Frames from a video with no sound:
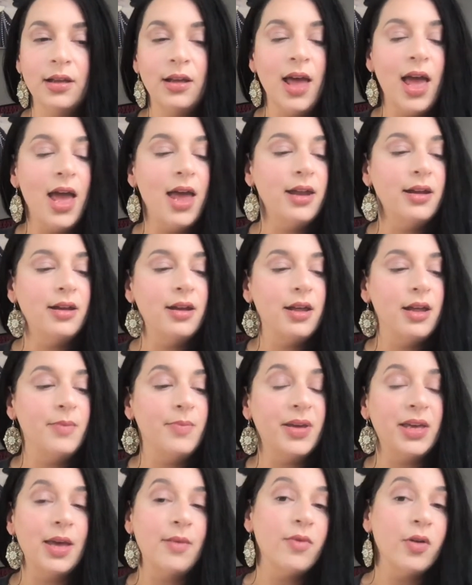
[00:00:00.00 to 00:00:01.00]
And it
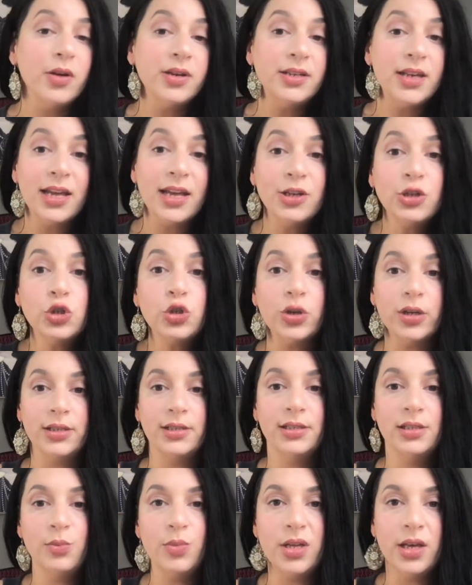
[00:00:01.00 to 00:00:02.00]
became very dangerous
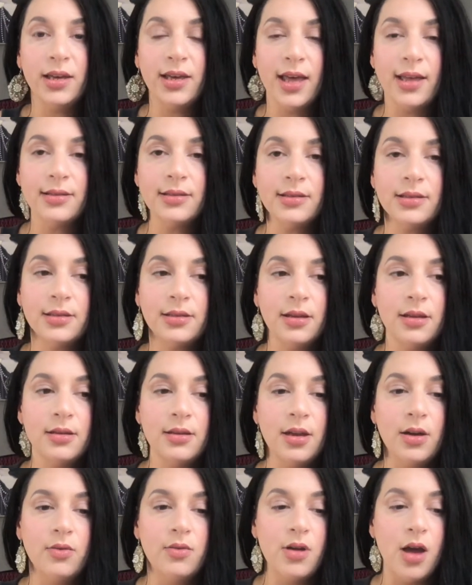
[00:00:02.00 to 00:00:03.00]
to be against,
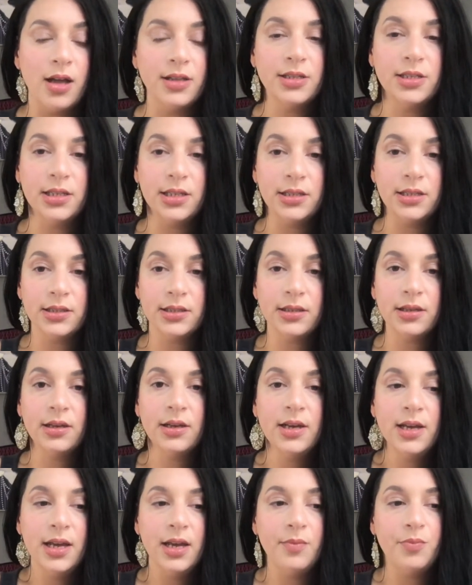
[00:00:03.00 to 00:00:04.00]
Nazis.
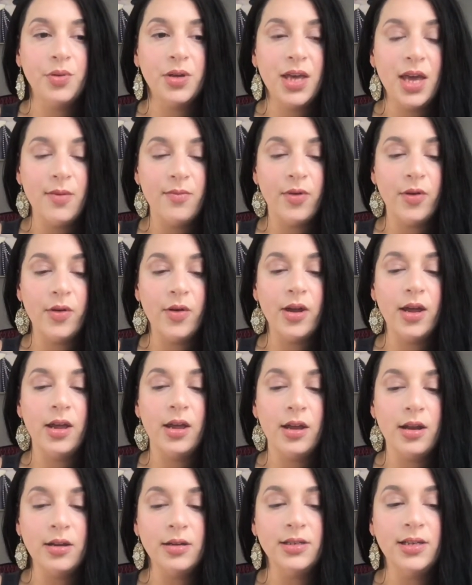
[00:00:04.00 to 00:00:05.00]
It became very
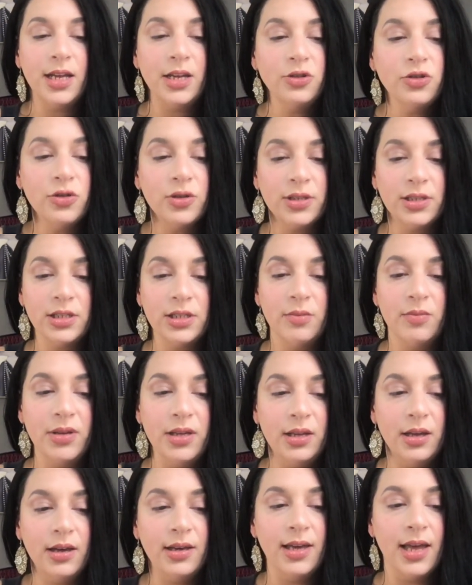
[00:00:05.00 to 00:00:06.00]
dangerous to
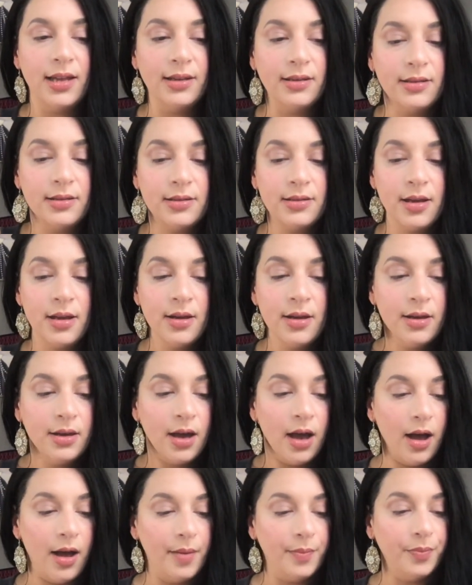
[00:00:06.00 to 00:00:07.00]
be against
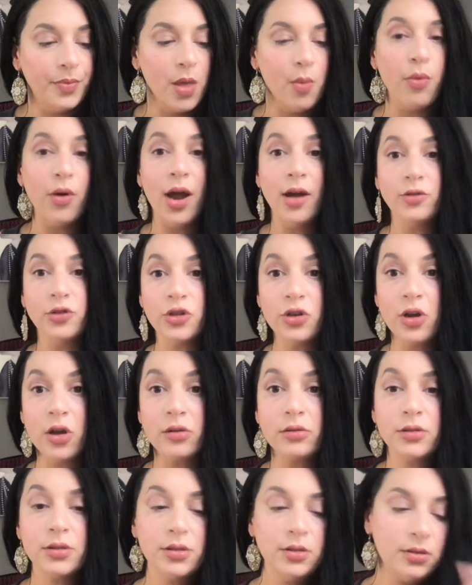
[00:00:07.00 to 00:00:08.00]
the brown
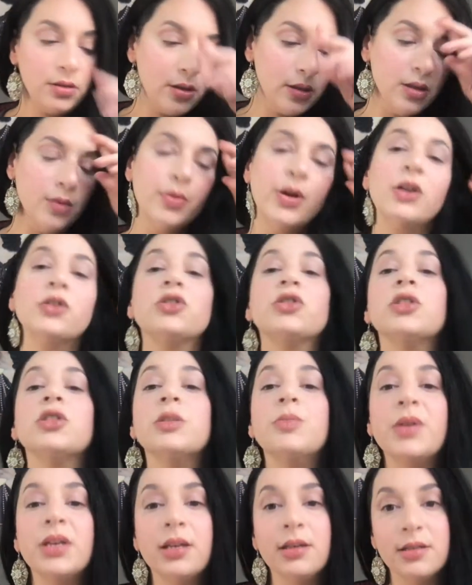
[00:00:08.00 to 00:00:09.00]
shirts,
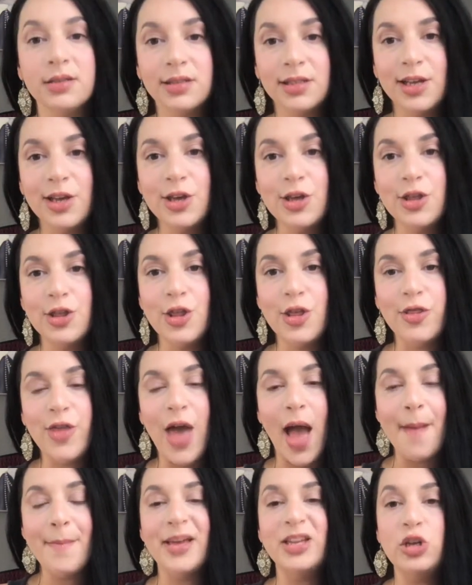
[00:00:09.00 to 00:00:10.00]
because
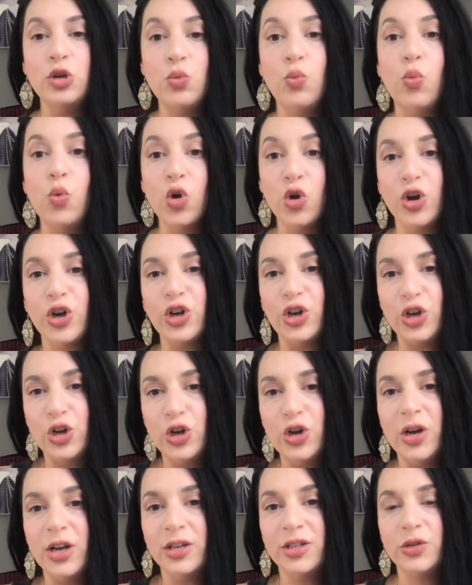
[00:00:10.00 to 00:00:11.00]
that meant you weren't
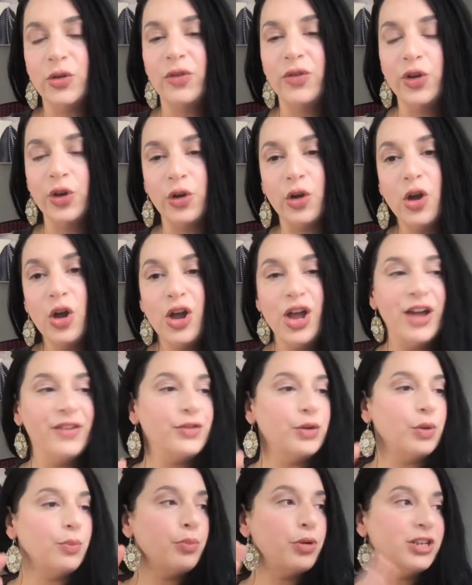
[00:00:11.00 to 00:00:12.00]
good. So if
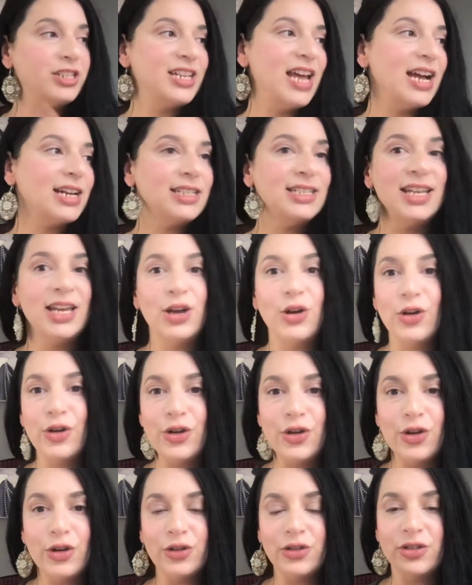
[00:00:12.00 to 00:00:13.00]
you're protecting or
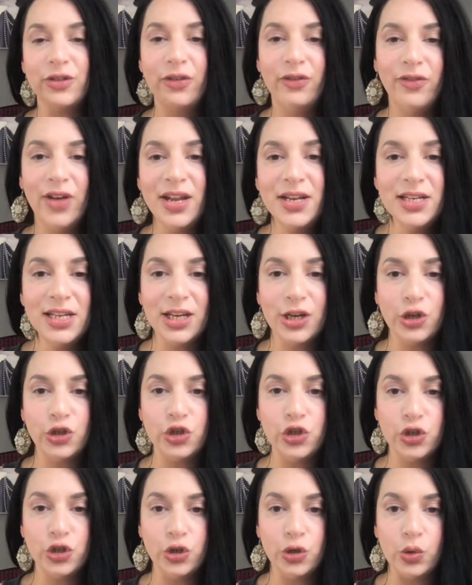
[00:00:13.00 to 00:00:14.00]
you're defending a
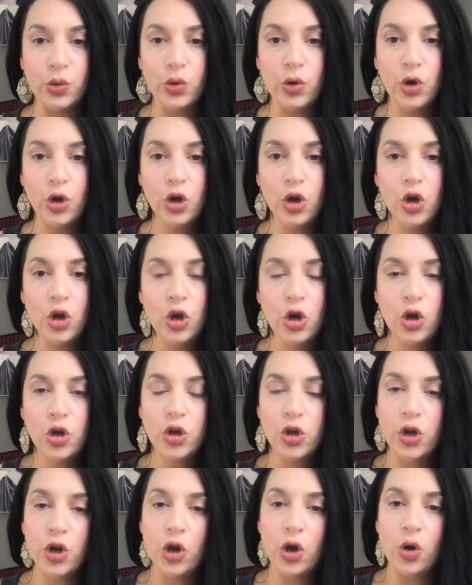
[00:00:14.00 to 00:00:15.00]
Jew,
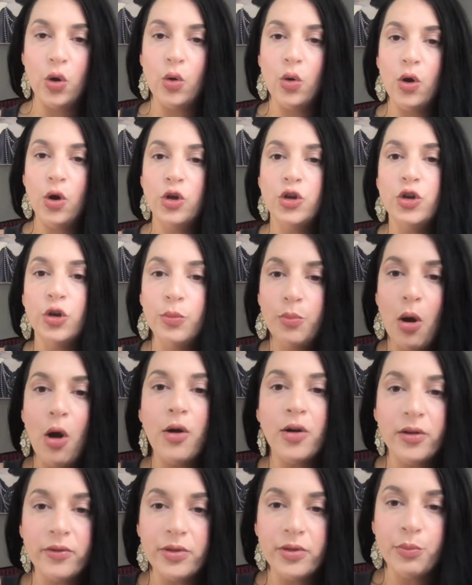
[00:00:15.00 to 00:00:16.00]
you're
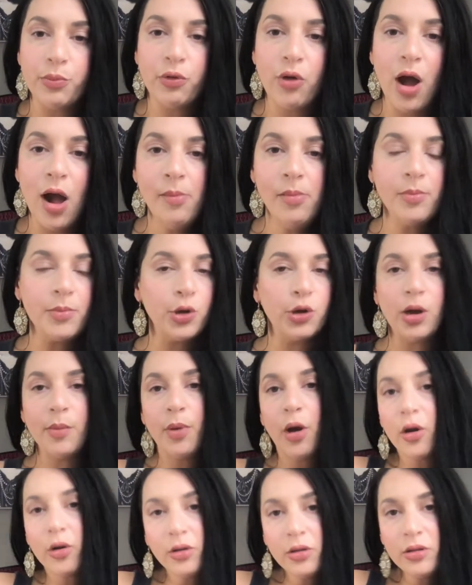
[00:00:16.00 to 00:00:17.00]
part of the problem. You're not
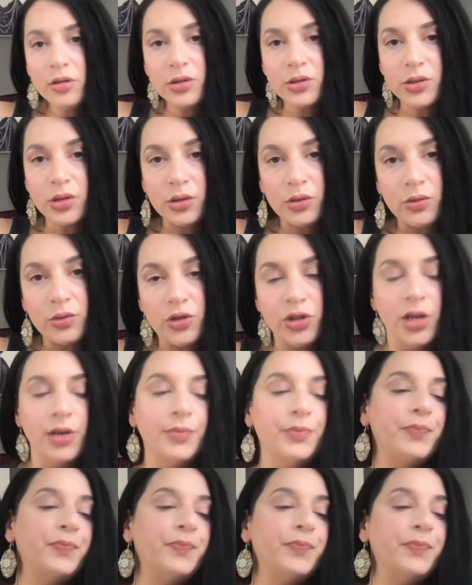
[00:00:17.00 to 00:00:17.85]
part of the solution.